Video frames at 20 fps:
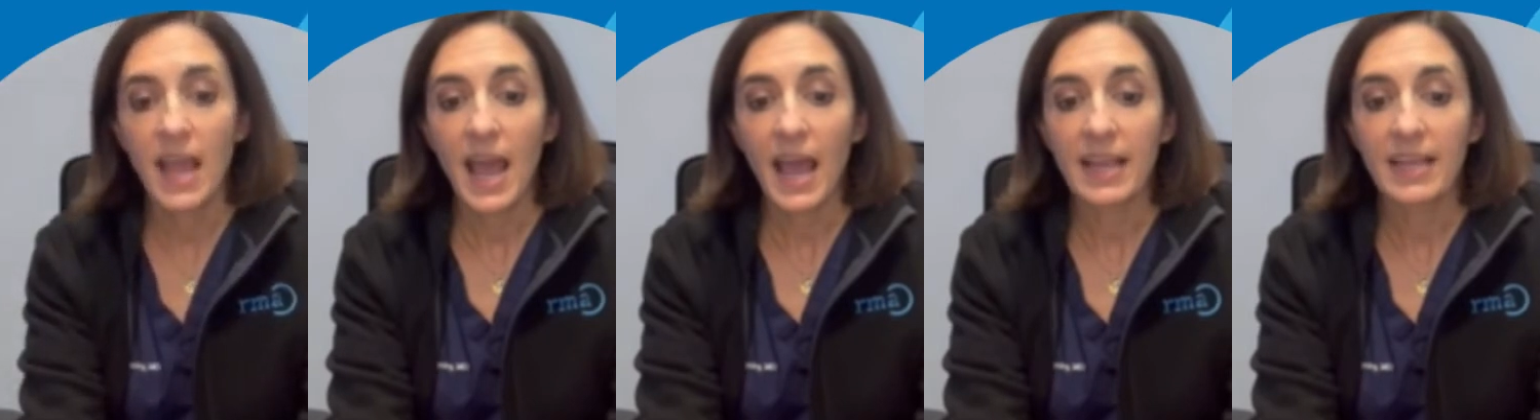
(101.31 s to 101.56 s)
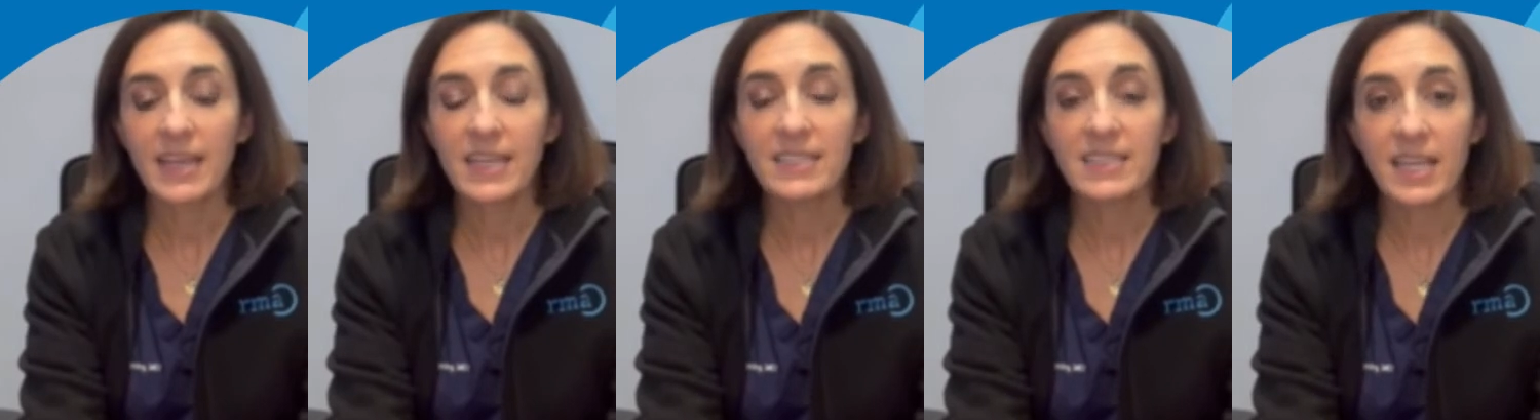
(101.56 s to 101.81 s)

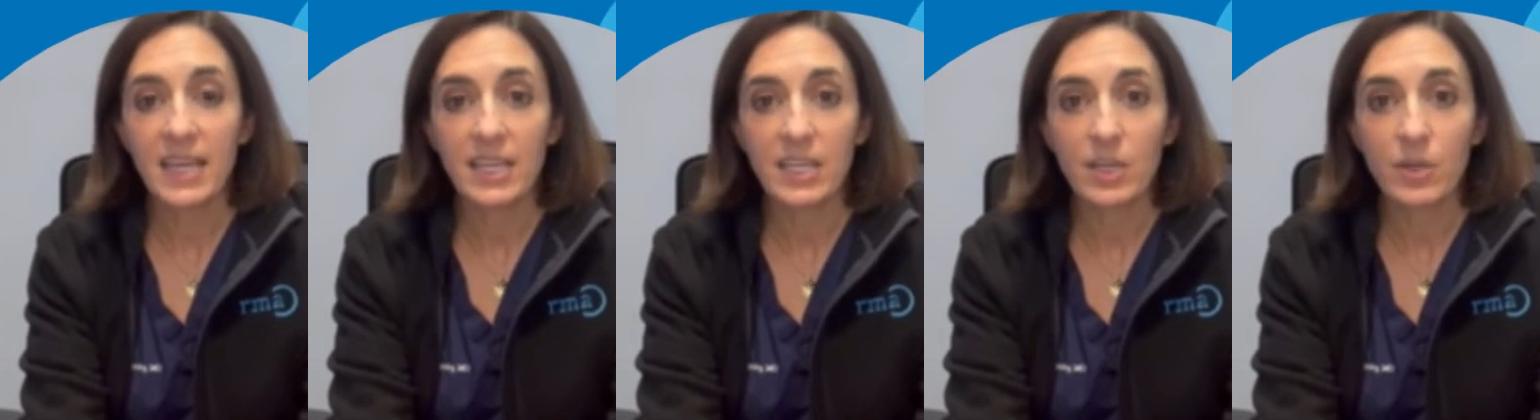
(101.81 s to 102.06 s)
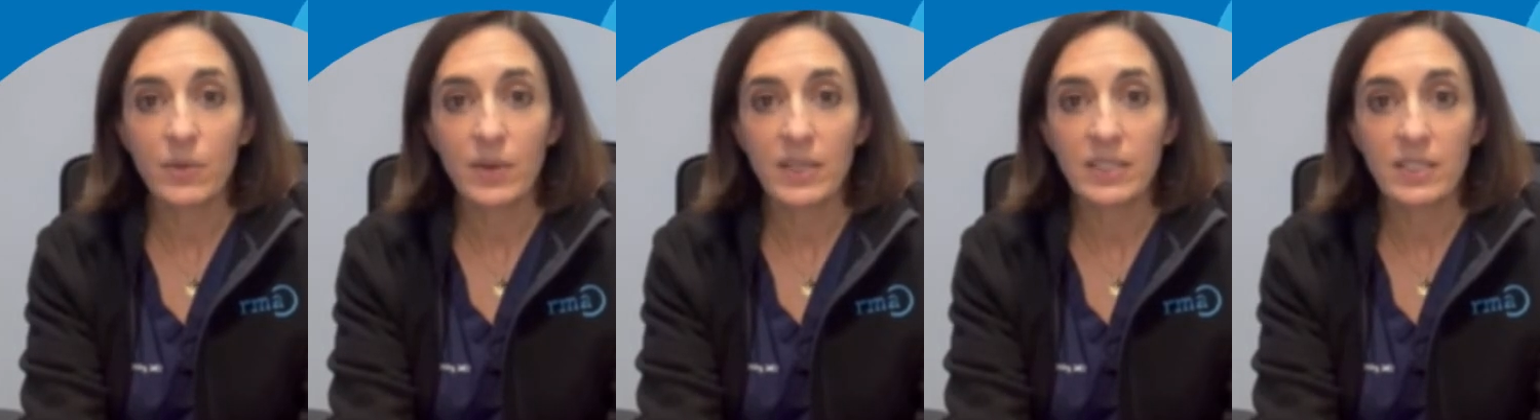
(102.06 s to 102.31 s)
and
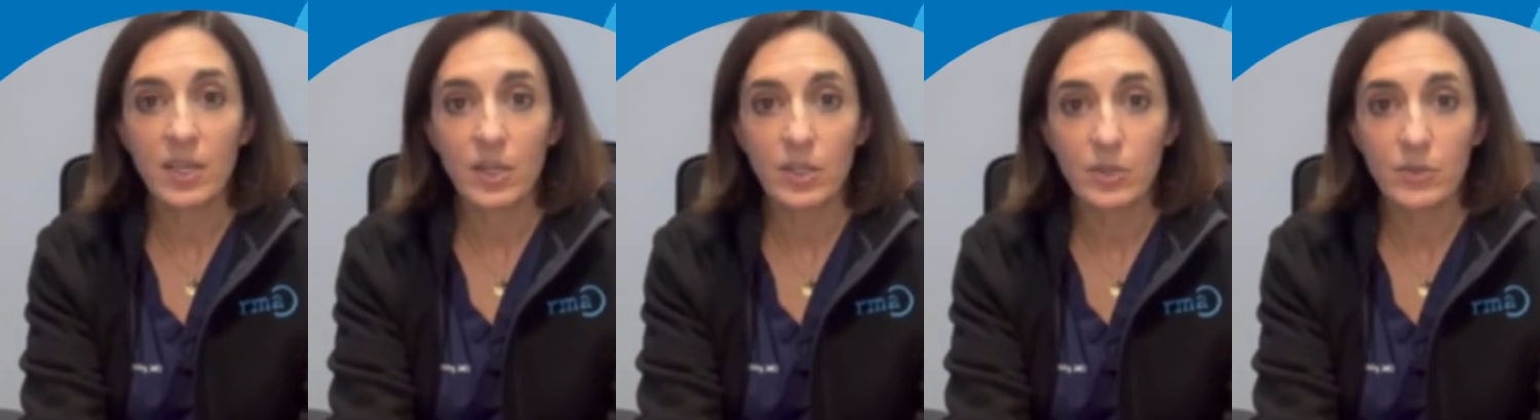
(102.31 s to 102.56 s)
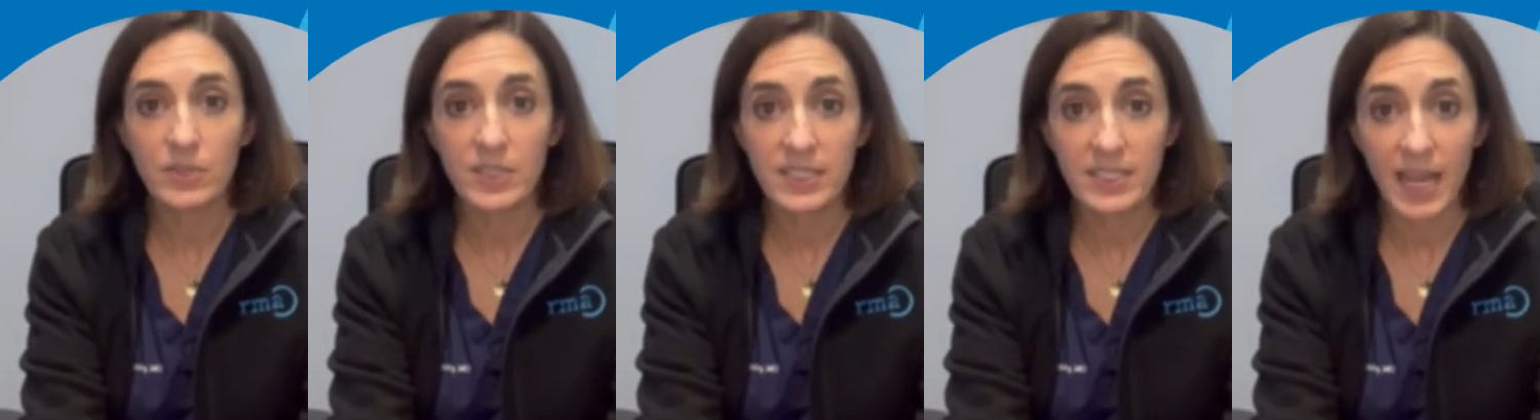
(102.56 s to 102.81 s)
continue until
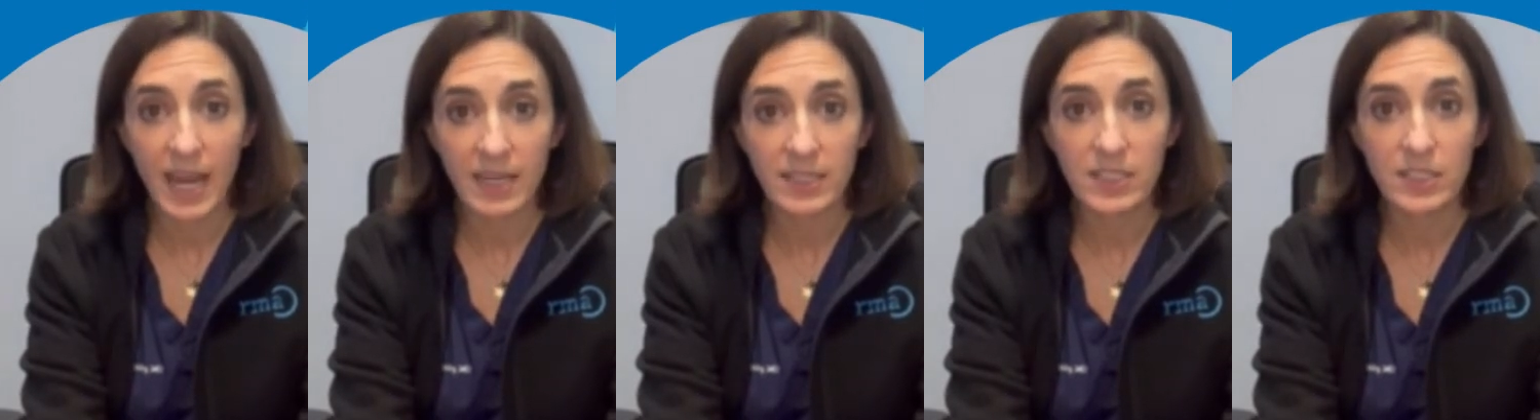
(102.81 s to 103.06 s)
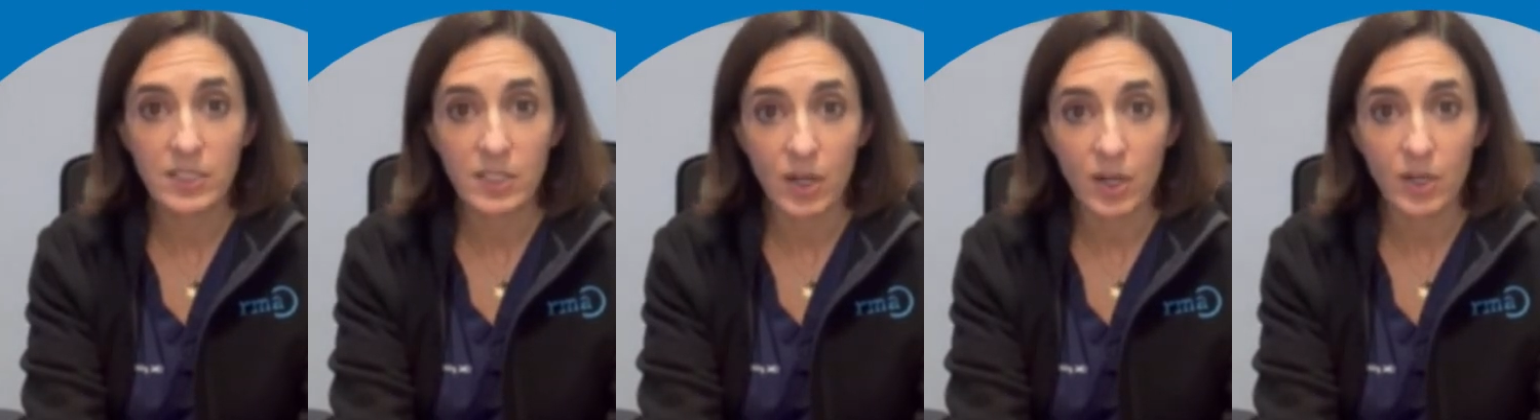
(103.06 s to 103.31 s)
you detect
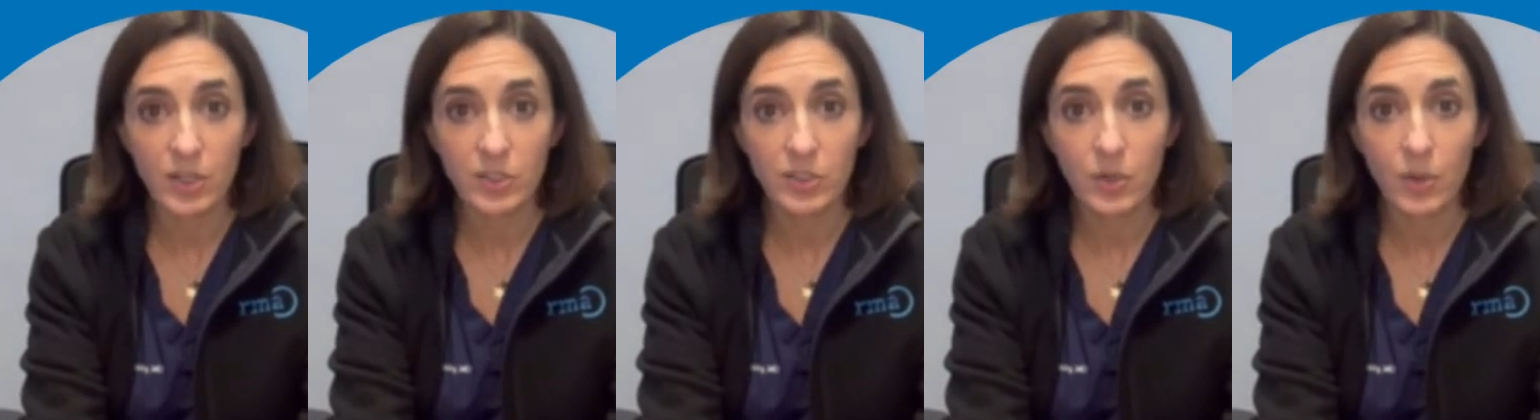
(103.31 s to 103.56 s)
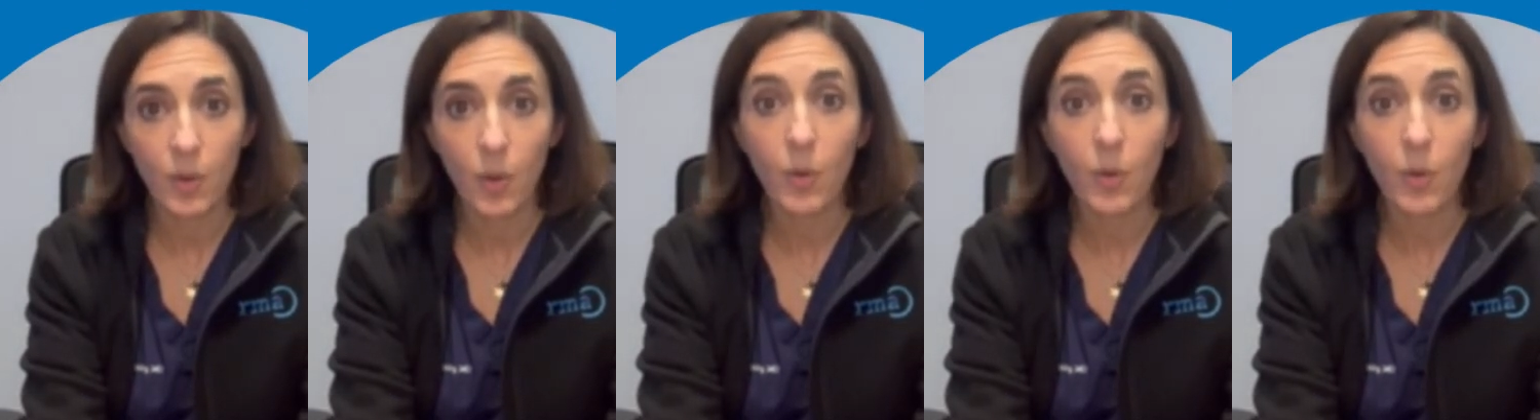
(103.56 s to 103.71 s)
a surge